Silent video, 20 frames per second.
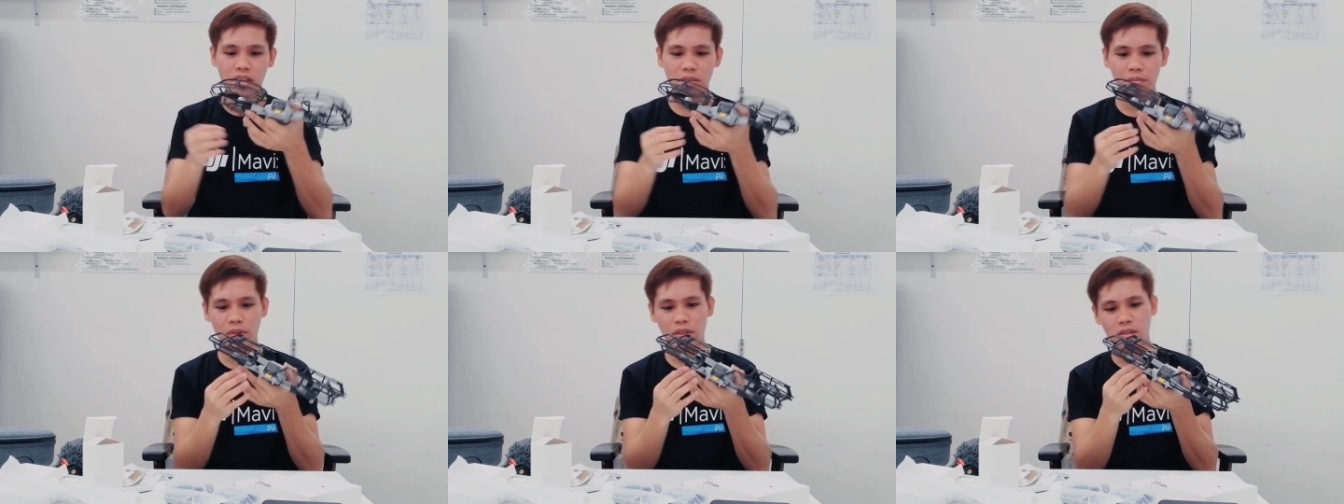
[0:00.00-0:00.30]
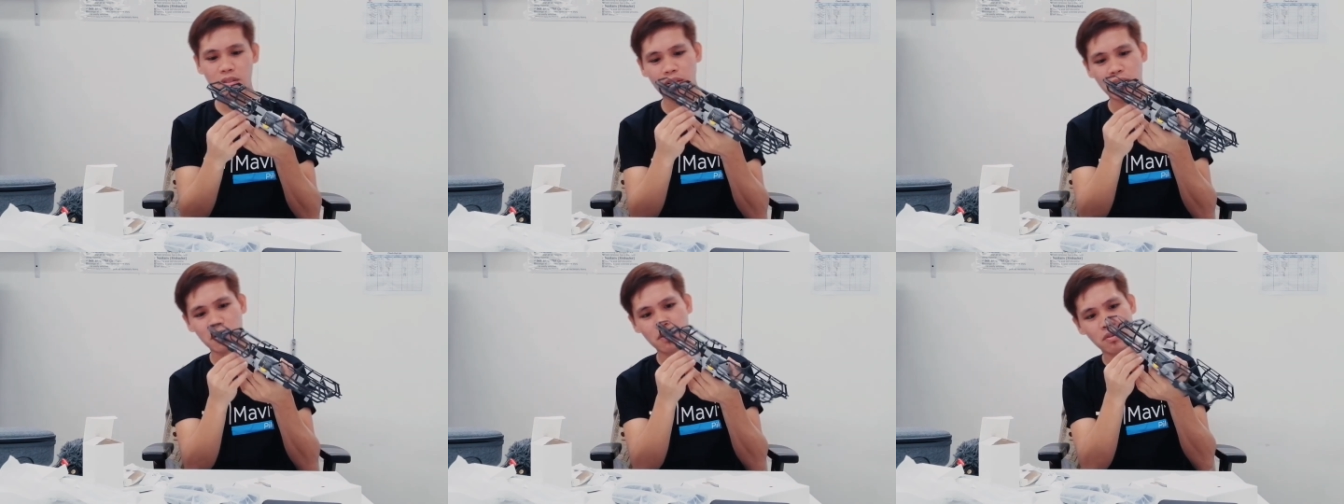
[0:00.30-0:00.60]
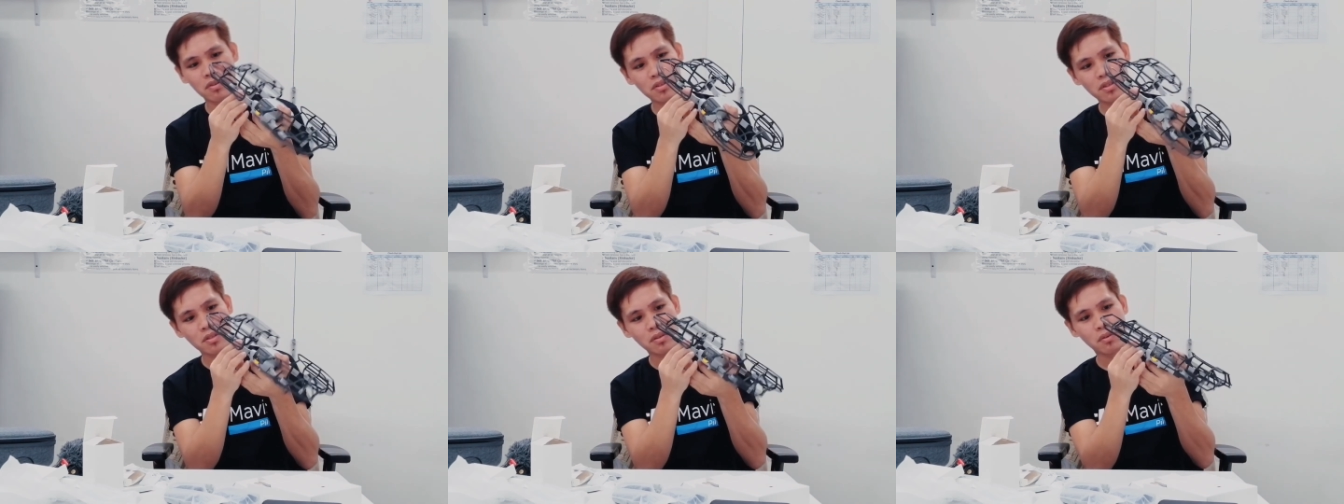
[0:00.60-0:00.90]
because it
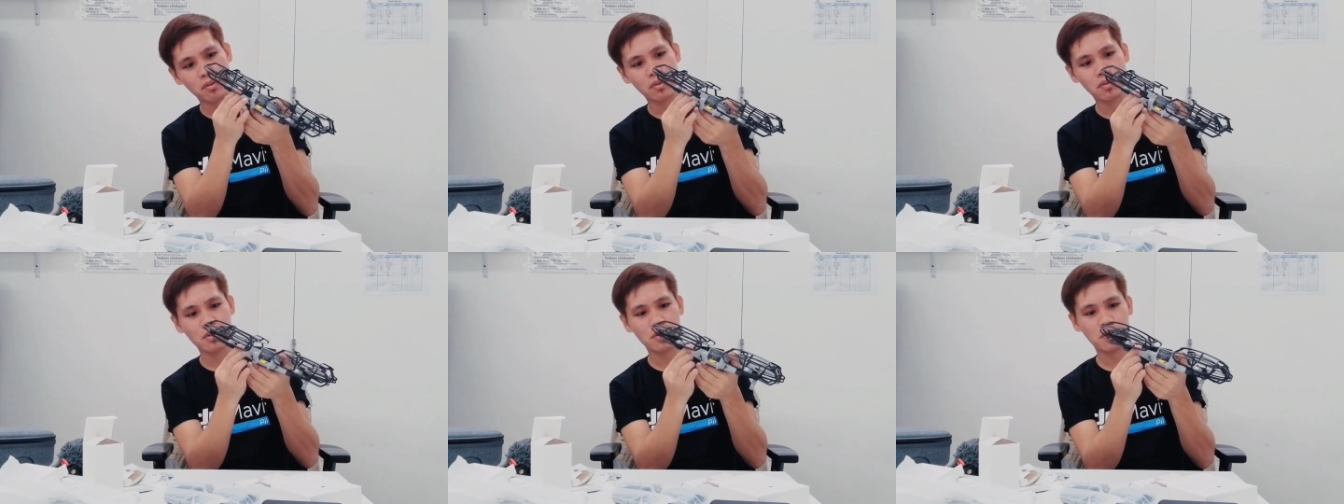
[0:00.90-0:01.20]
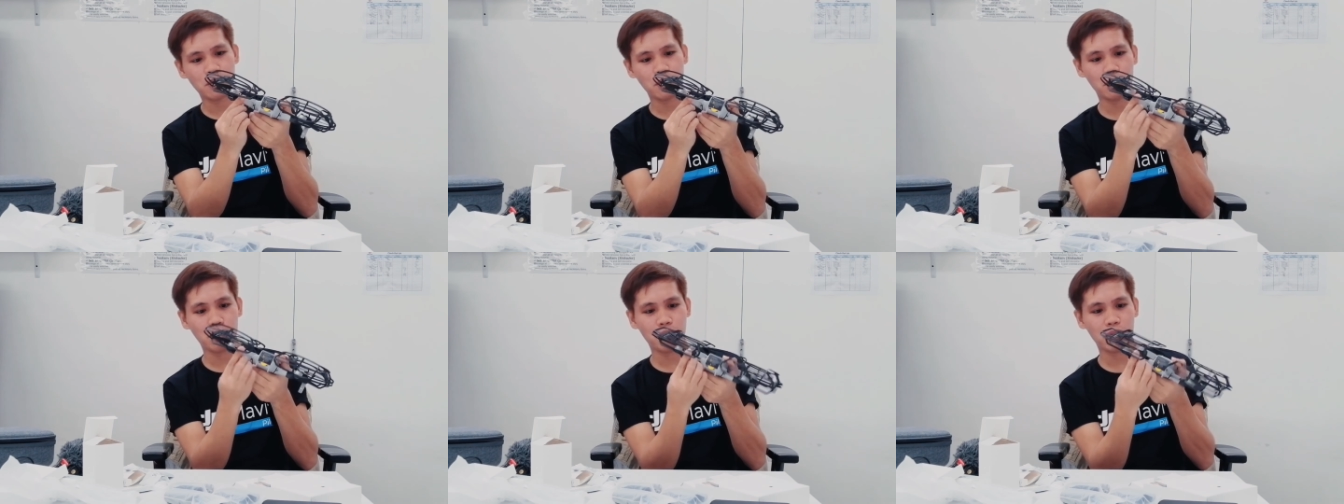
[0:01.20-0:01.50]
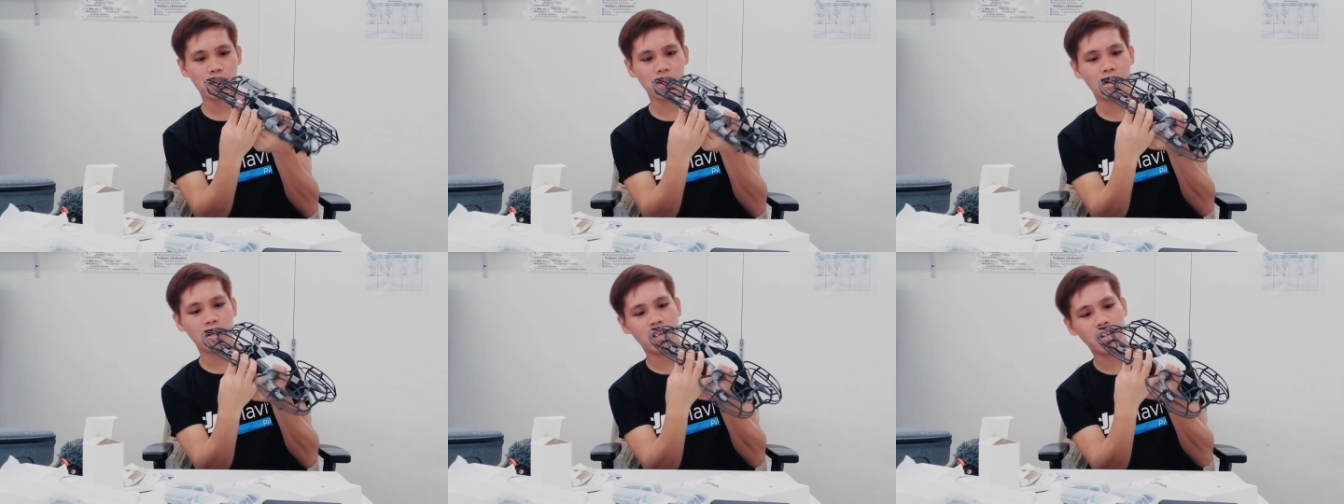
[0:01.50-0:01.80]
also
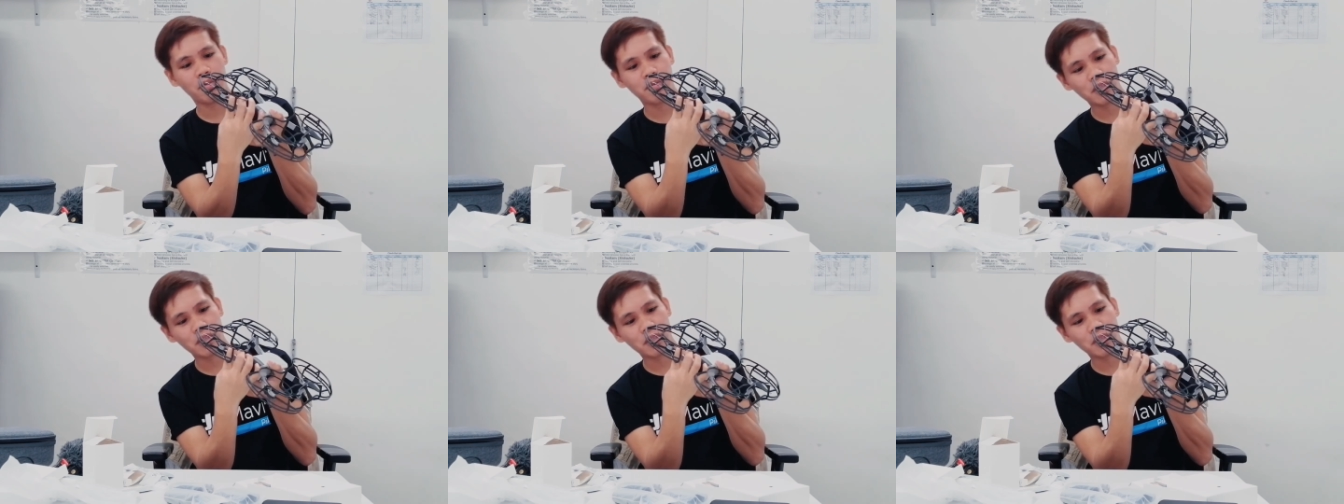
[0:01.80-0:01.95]
consumes a lot of